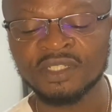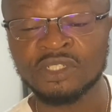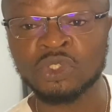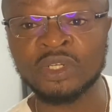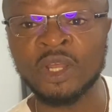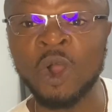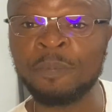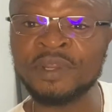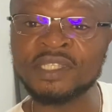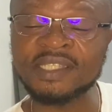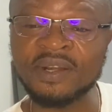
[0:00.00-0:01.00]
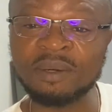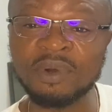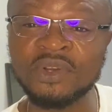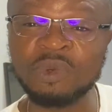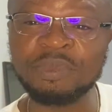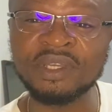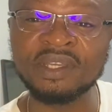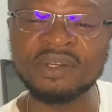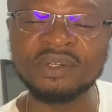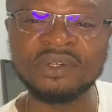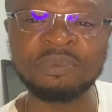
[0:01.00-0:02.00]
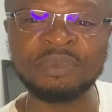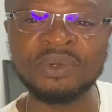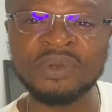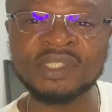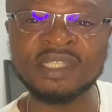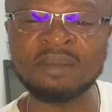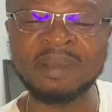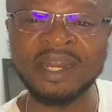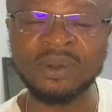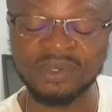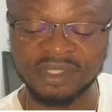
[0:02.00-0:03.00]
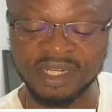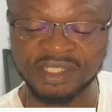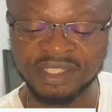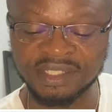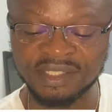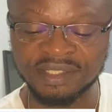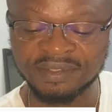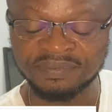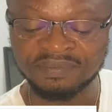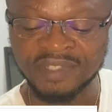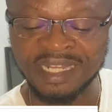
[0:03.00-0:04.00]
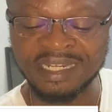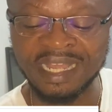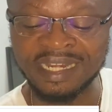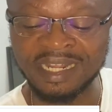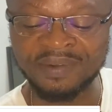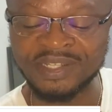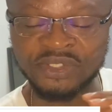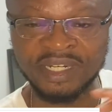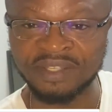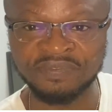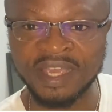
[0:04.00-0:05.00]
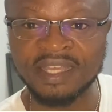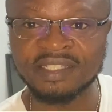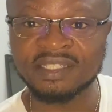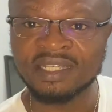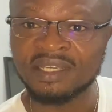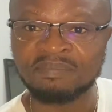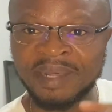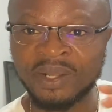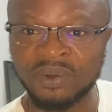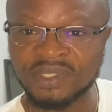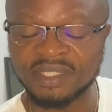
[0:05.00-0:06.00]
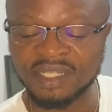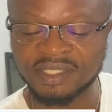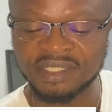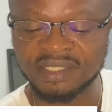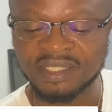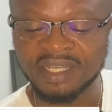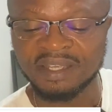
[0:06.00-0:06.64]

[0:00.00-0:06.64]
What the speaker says: So the opening ceremony will be hosted by the host nations, and the rest of the event by the host nations.